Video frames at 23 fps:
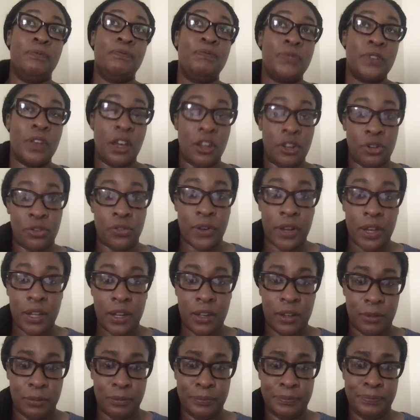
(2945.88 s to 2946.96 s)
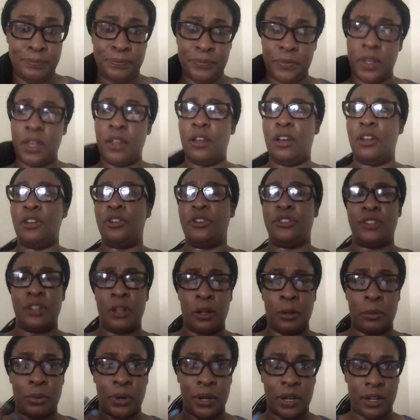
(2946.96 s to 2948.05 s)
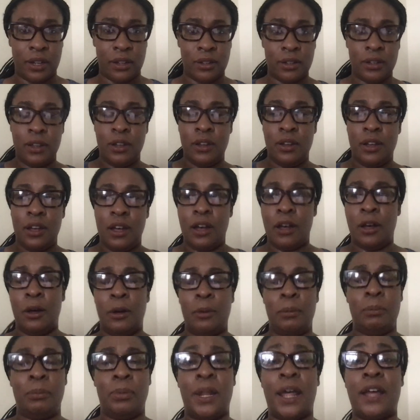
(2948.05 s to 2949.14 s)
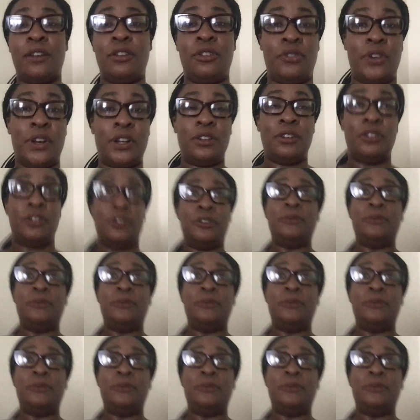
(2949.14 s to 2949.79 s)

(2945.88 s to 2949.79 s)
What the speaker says: underrated and under-celebrated black director.